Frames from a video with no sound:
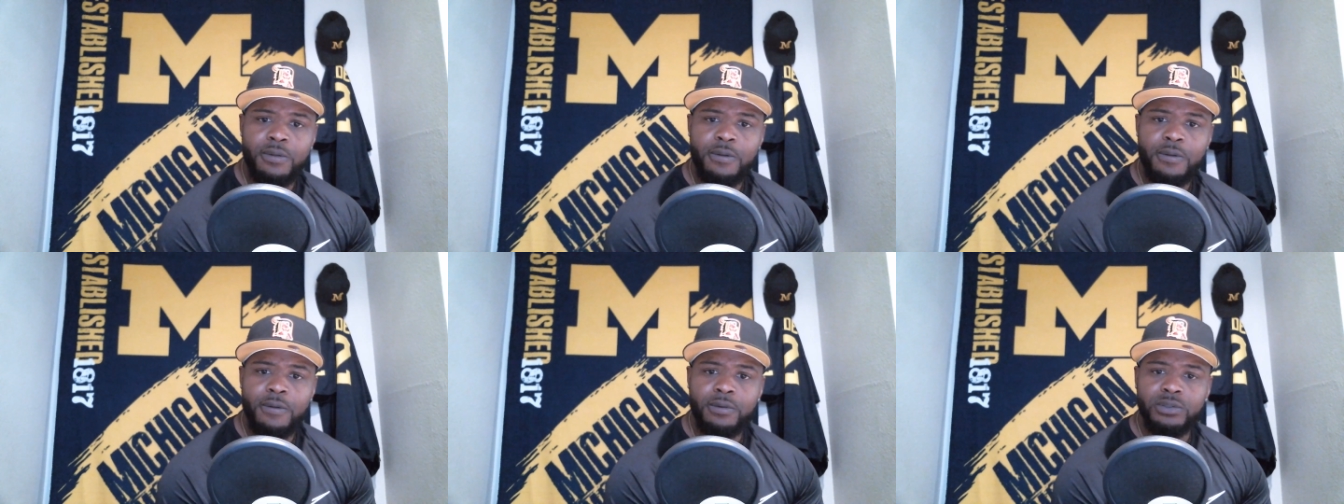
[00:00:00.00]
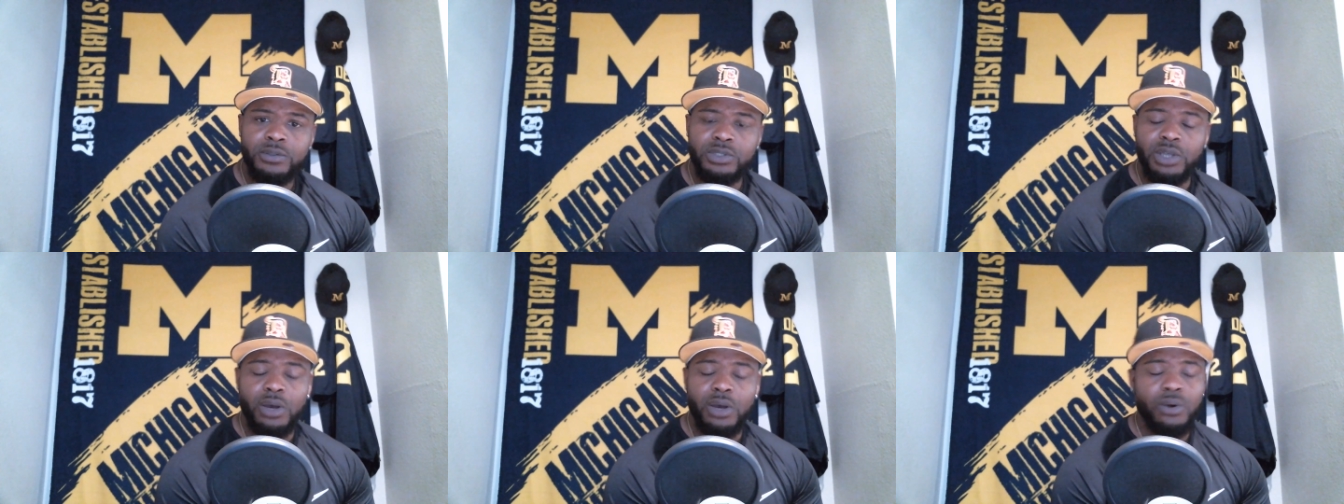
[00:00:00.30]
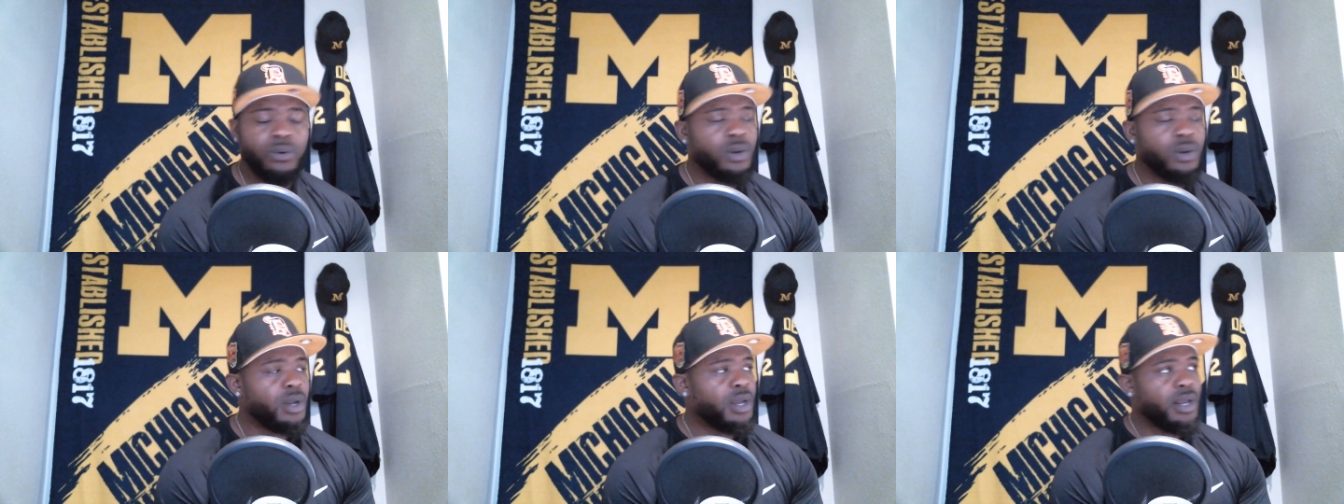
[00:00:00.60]

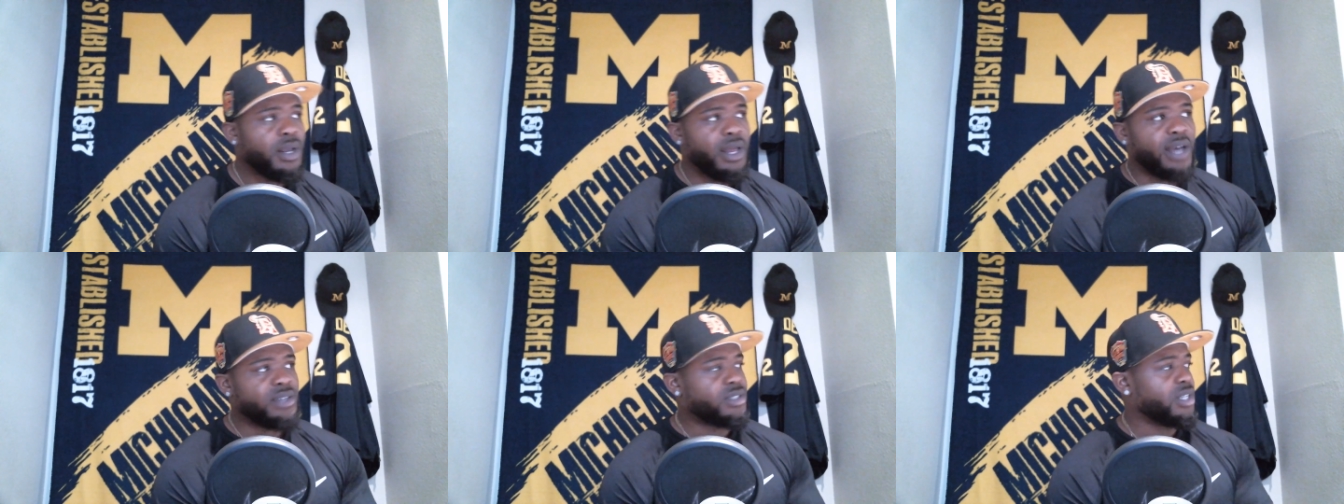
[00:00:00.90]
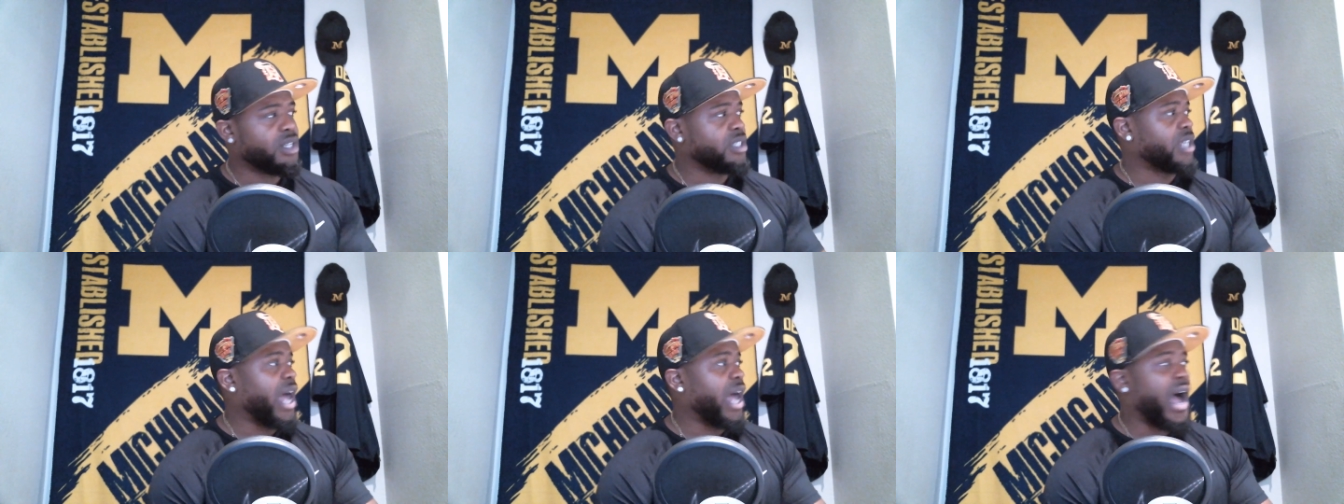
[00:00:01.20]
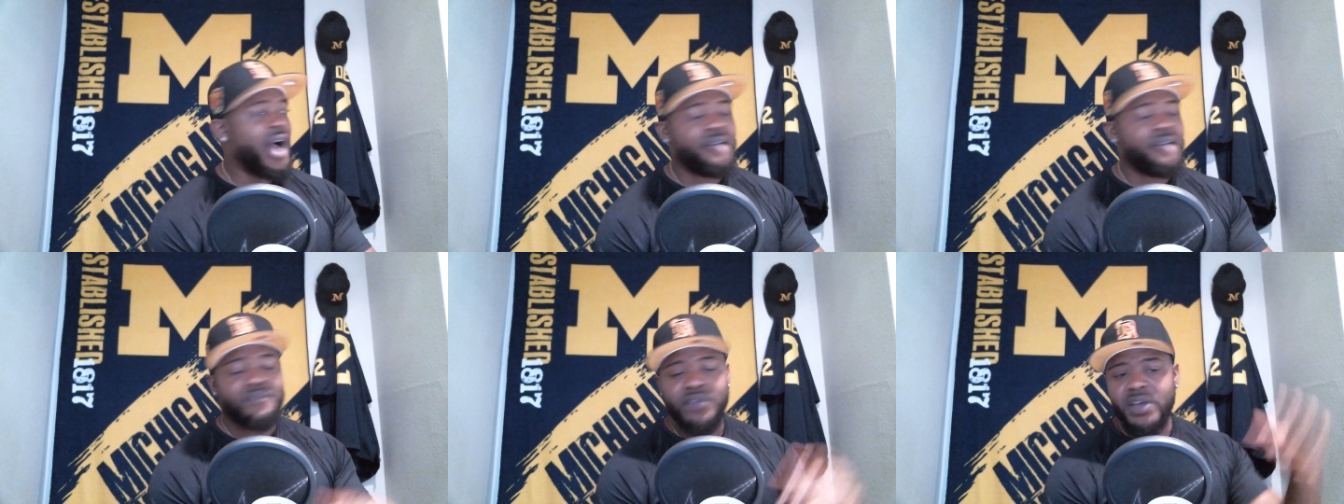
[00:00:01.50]
So that's just
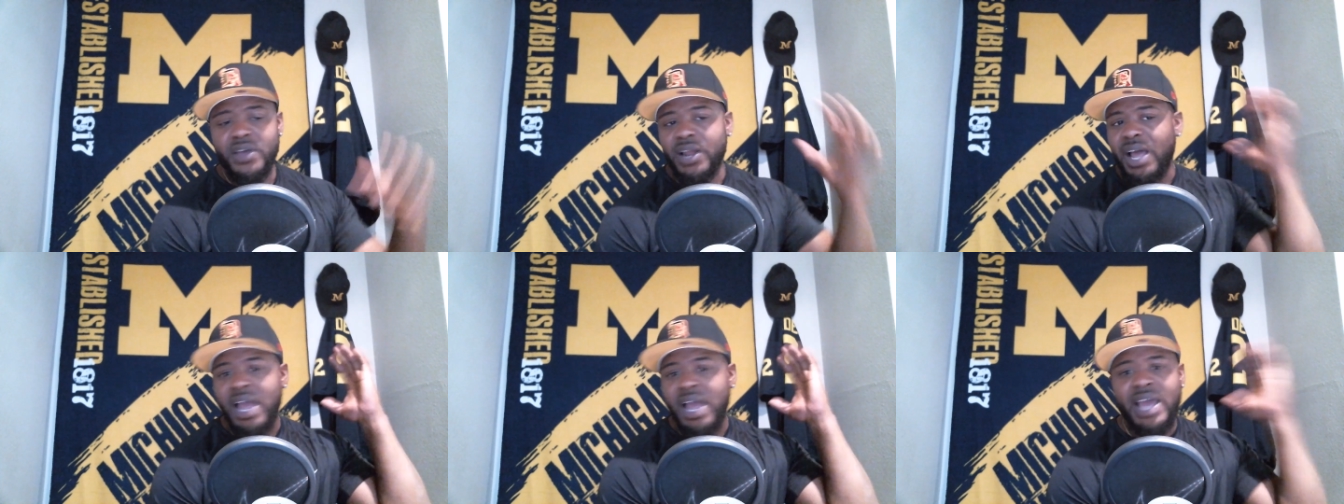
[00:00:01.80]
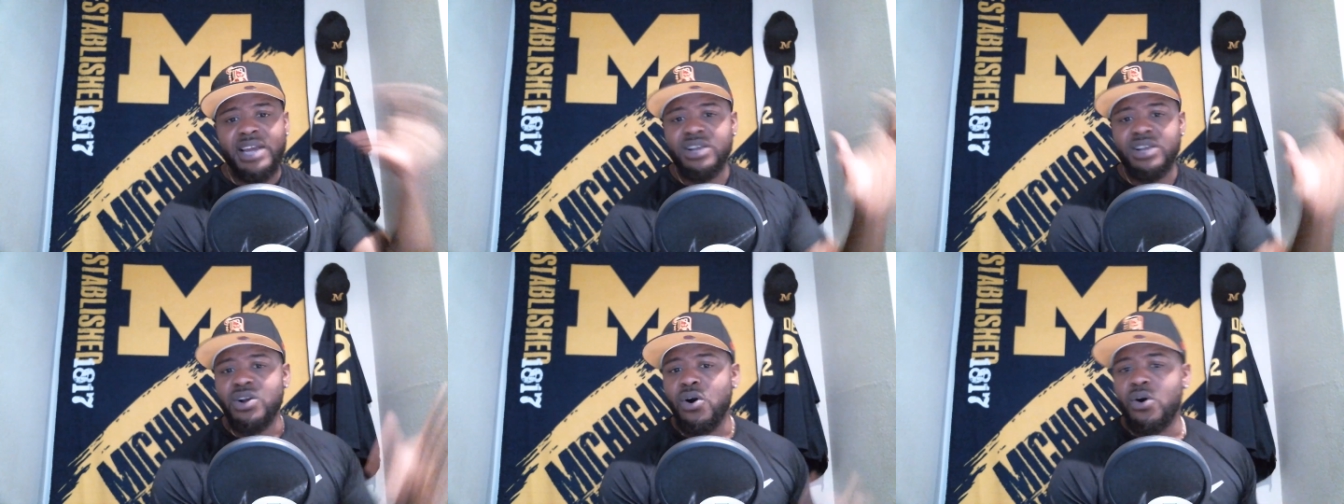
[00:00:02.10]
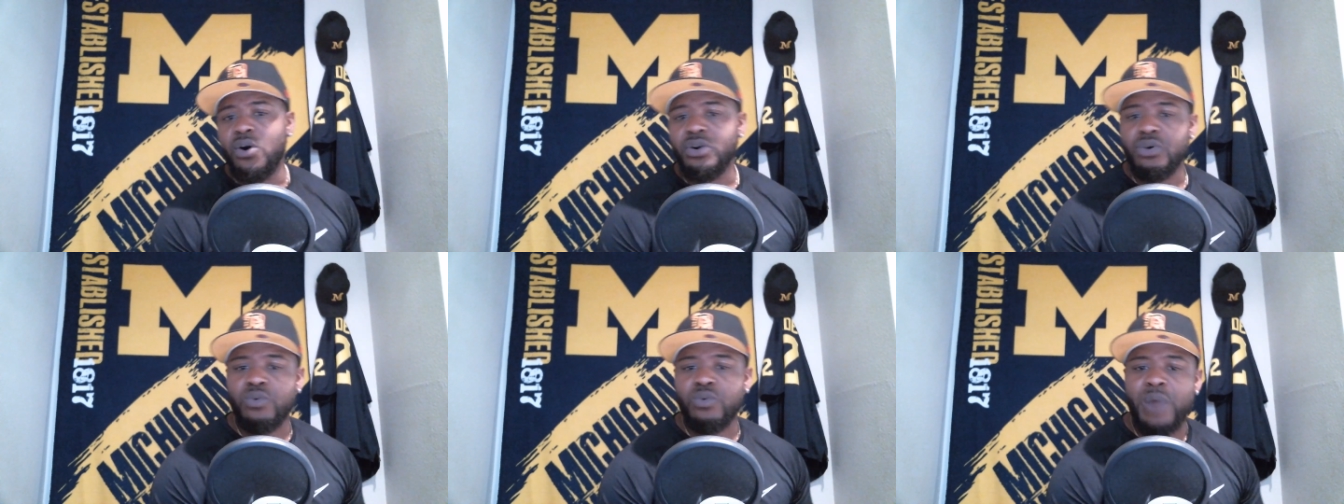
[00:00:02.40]
how I feel. I had to go
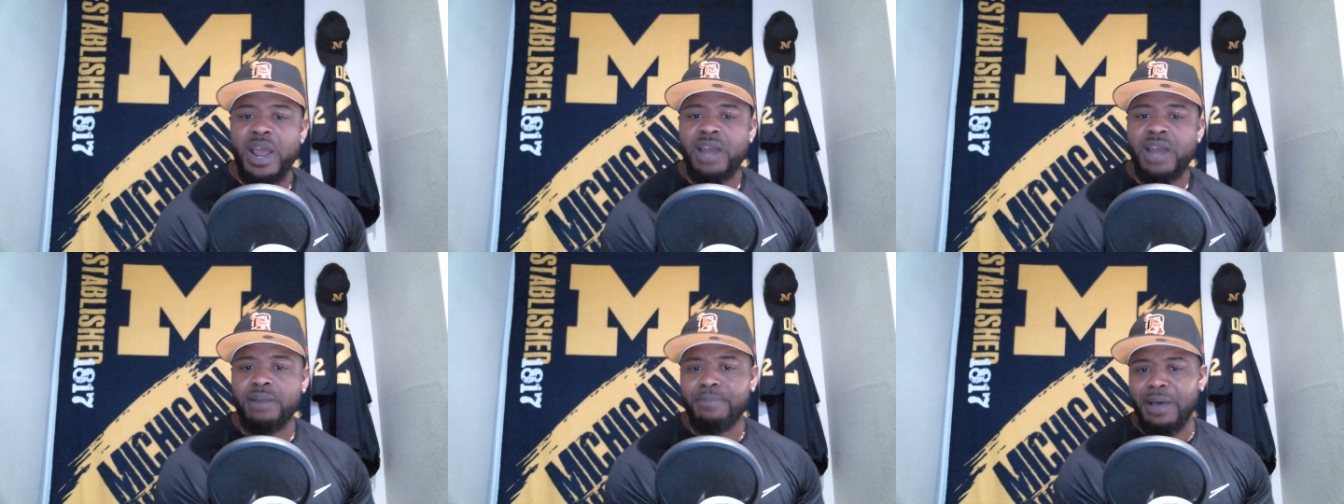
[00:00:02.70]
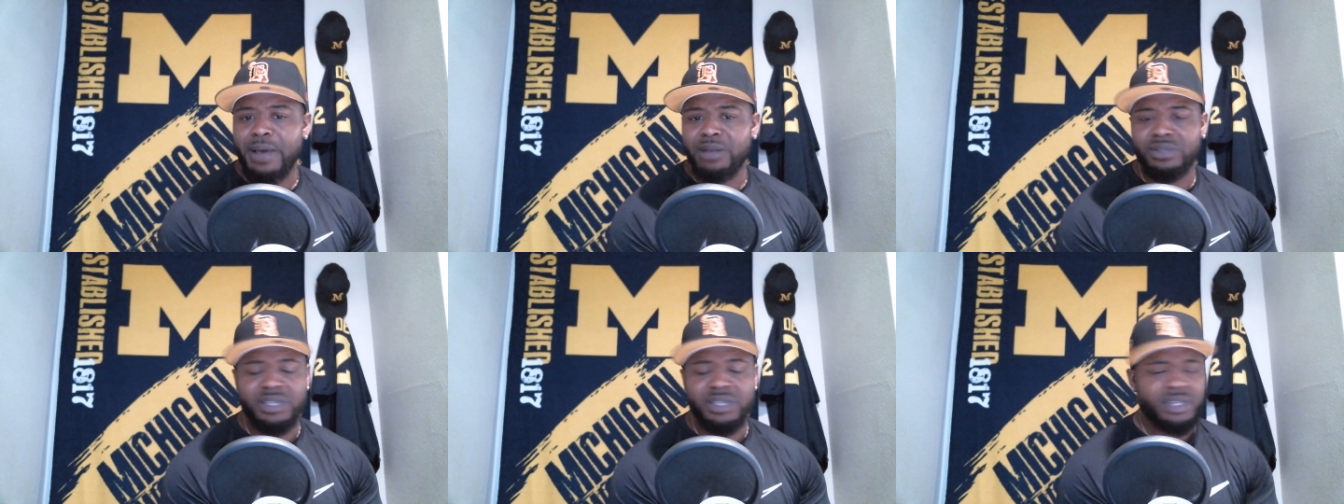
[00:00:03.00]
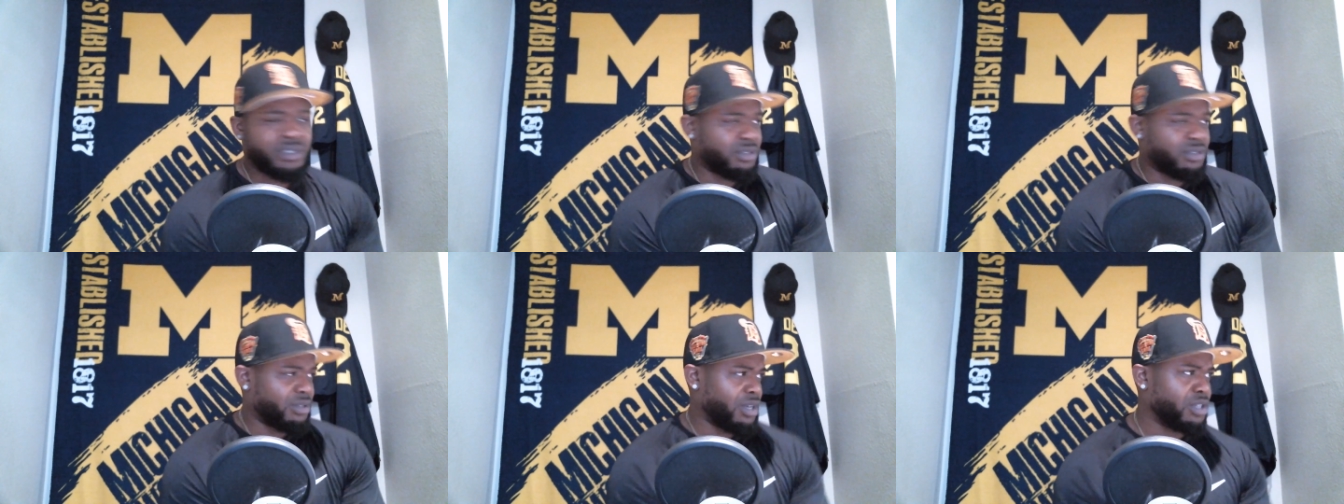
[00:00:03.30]
on a rant about
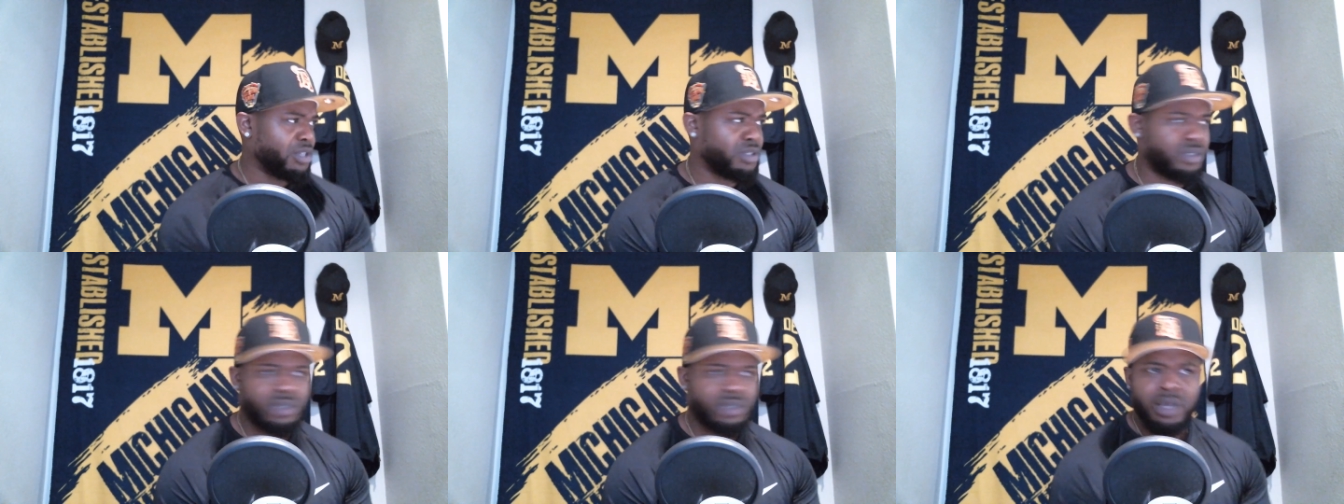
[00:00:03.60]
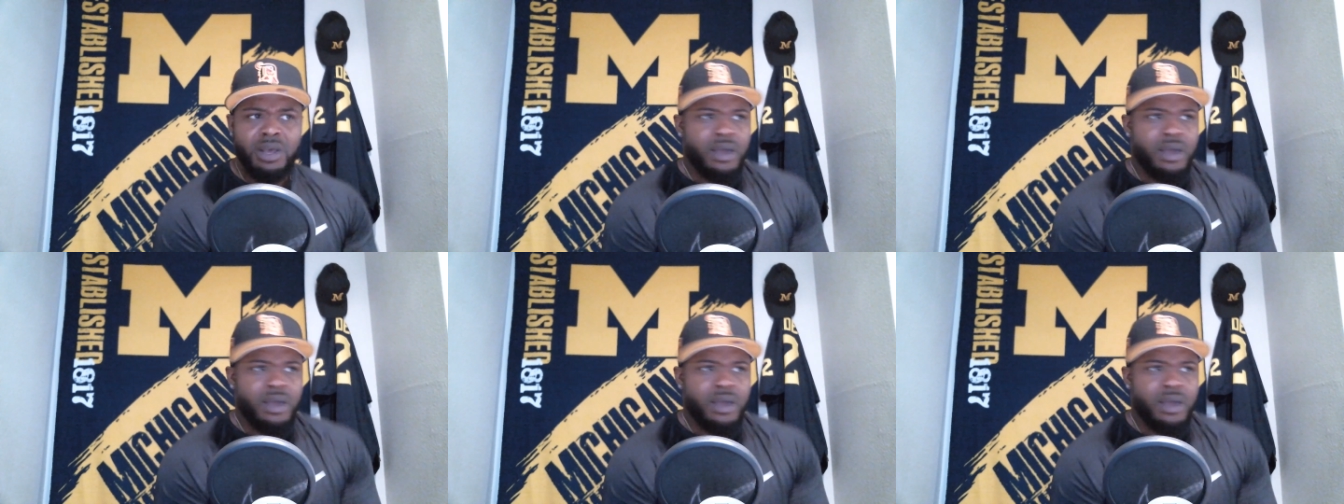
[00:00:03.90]
this because